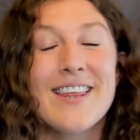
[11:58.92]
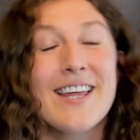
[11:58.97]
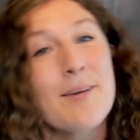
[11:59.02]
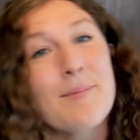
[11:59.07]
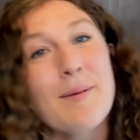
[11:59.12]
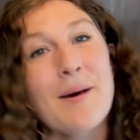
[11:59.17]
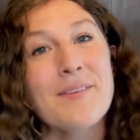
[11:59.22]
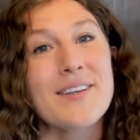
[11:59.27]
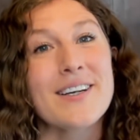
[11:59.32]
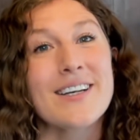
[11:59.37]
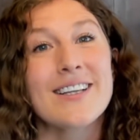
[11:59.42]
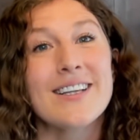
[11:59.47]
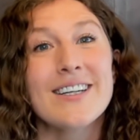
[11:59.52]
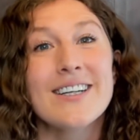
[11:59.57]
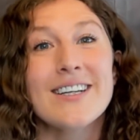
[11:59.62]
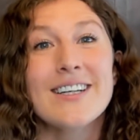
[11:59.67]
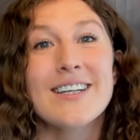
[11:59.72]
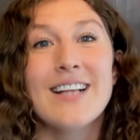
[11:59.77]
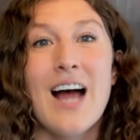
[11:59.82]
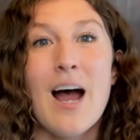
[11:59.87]
to think about the
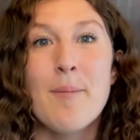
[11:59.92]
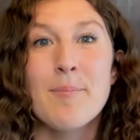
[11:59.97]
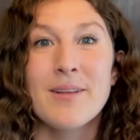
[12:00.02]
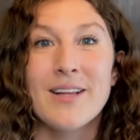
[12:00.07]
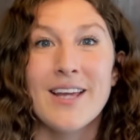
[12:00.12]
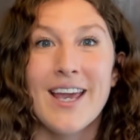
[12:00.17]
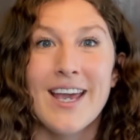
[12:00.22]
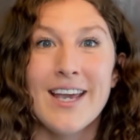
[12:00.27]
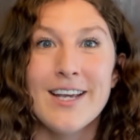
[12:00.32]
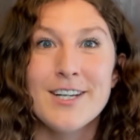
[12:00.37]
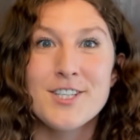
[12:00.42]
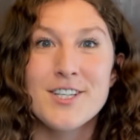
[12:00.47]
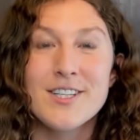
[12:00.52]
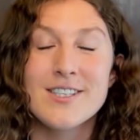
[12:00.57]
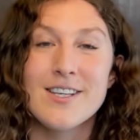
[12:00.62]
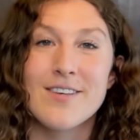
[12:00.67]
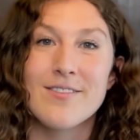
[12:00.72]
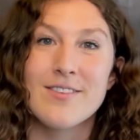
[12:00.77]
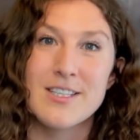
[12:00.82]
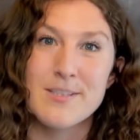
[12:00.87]
clinical
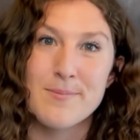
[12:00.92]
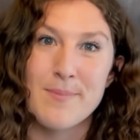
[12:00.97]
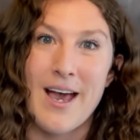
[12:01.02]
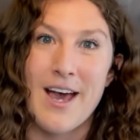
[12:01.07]
applications of this